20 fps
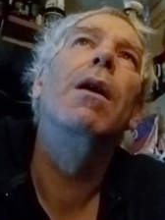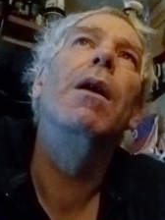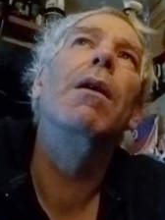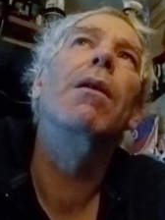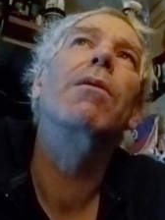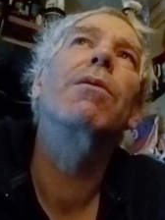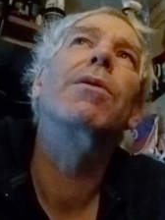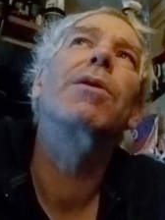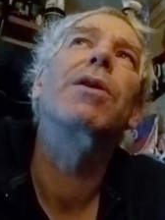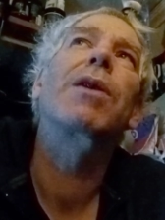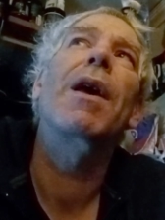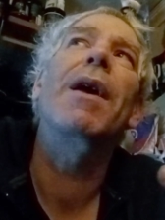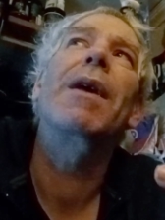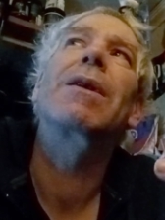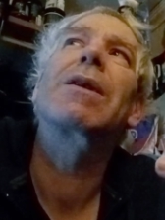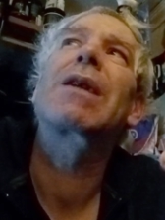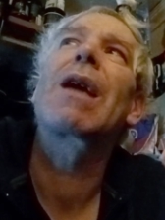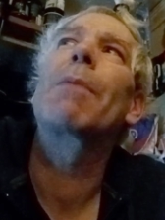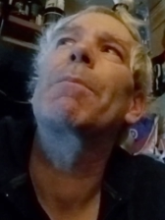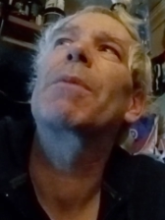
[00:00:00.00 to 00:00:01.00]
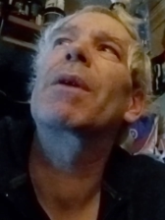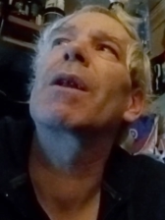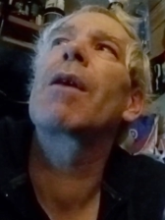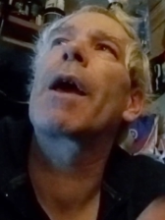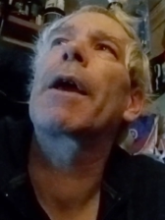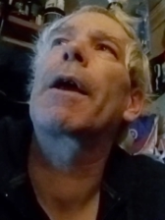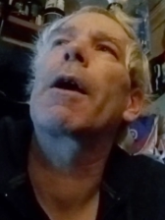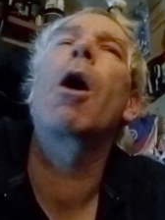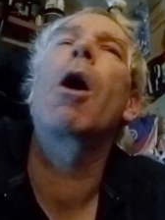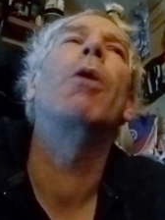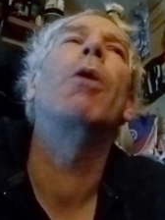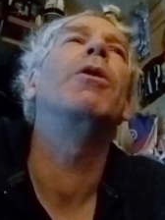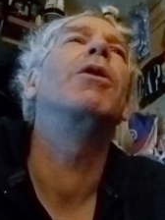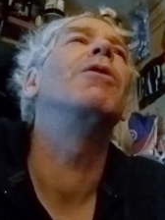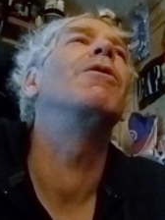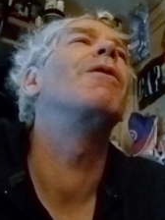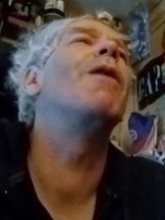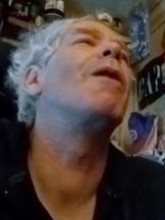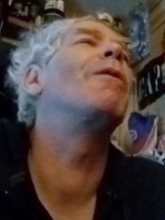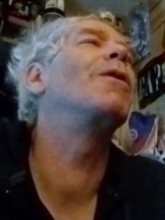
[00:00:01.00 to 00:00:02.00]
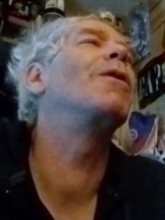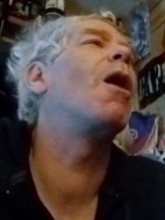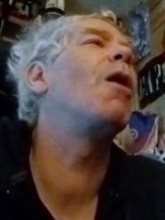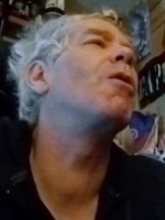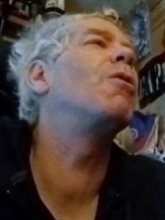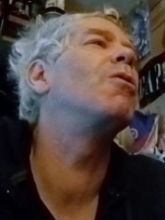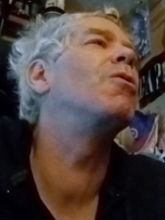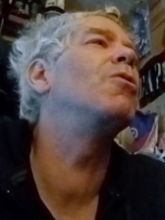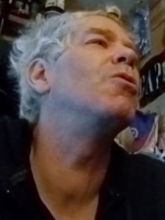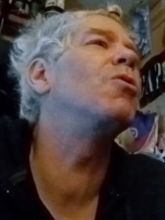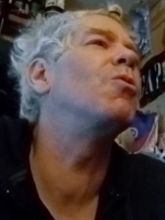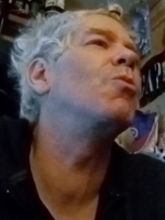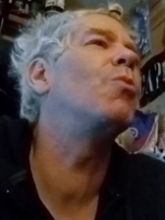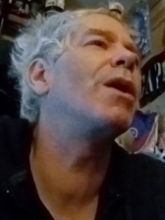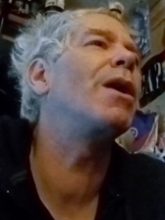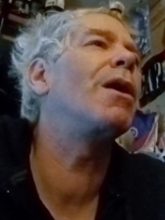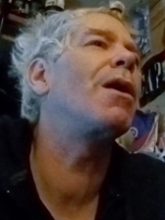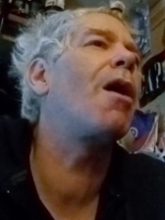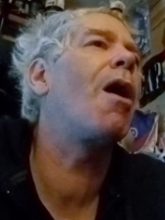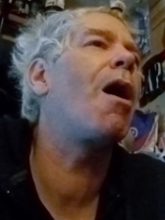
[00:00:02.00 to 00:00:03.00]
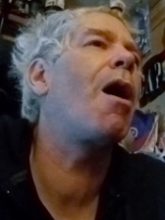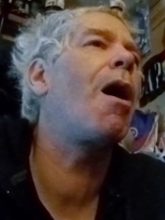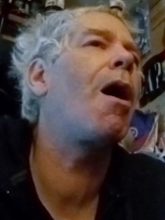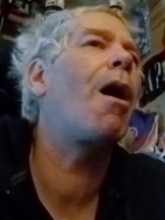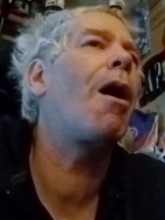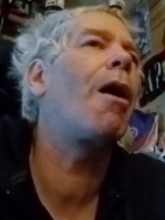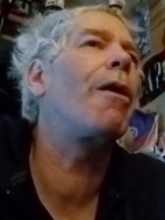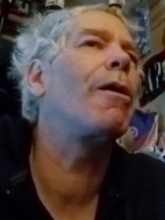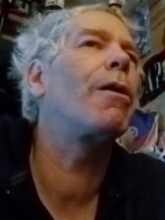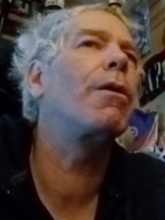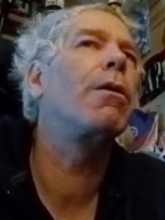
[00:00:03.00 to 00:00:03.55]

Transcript: said something like, Oh, you don't know who we are.